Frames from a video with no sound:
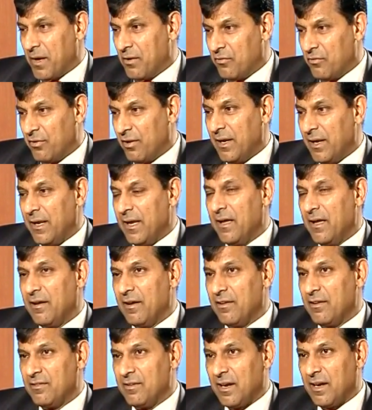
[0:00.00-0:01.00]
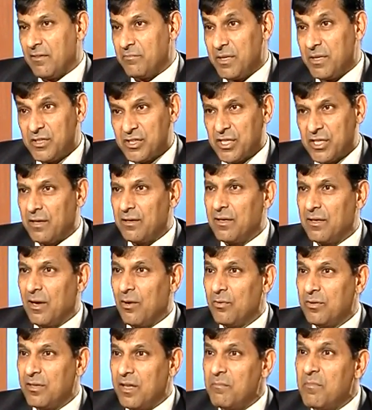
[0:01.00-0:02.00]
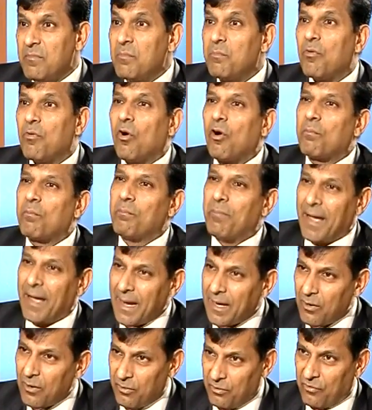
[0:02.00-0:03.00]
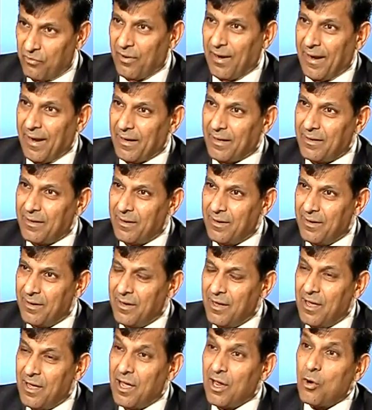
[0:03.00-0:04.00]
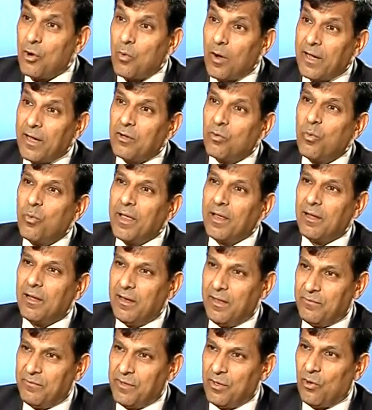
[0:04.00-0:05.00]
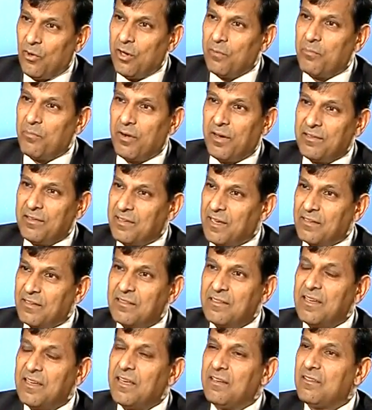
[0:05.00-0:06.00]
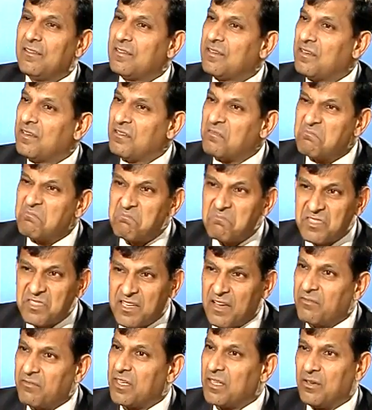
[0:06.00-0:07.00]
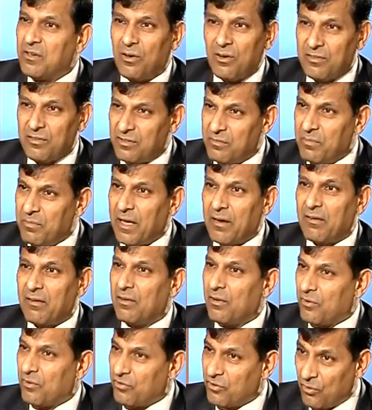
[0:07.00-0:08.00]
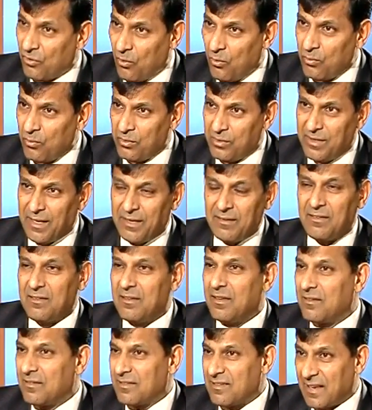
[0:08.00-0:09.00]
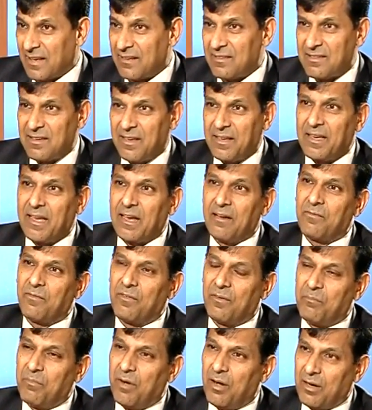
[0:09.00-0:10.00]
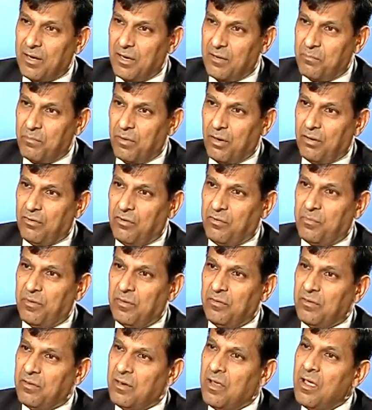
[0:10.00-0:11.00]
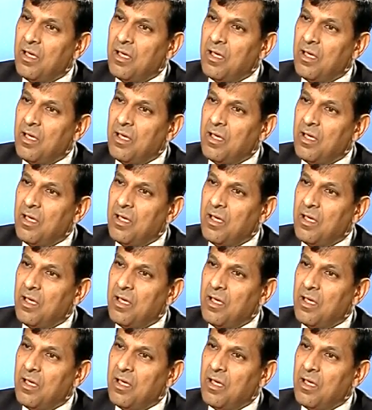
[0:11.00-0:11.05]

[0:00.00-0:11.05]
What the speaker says: drilling areas that have been shut down can be brought back on track quite quickly if the oil price exceeds $70 a barrel or so. That's the sense I get from market participants,